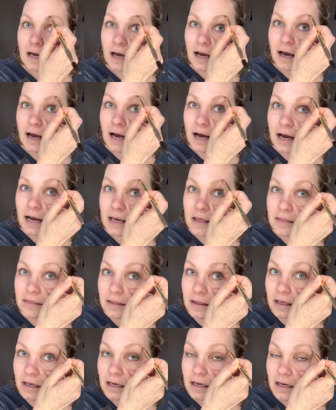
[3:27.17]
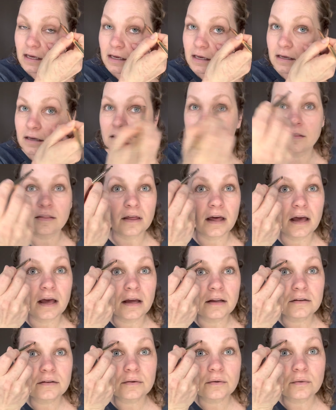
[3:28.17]
I think
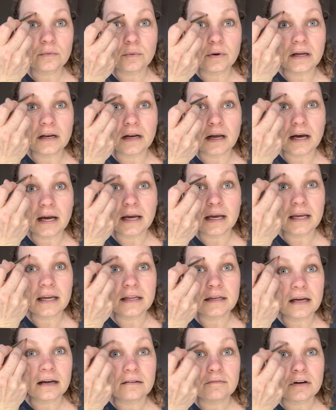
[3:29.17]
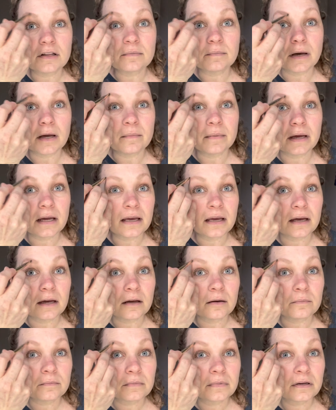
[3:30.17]
that when I get done with my
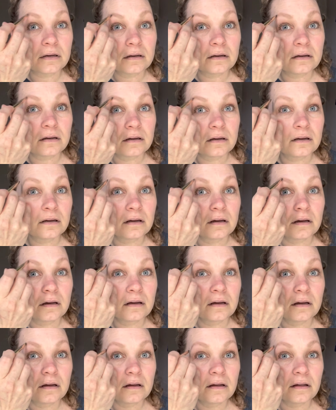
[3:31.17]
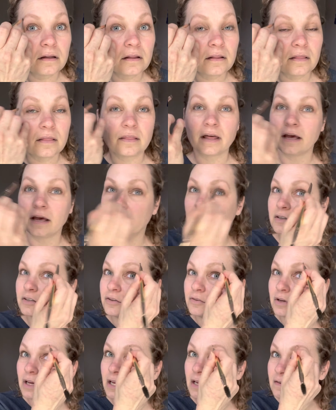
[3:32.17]
makeup, that you
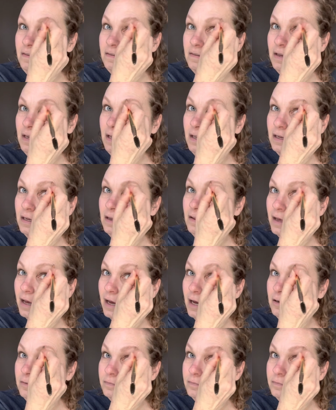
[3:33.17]
can't see any of that.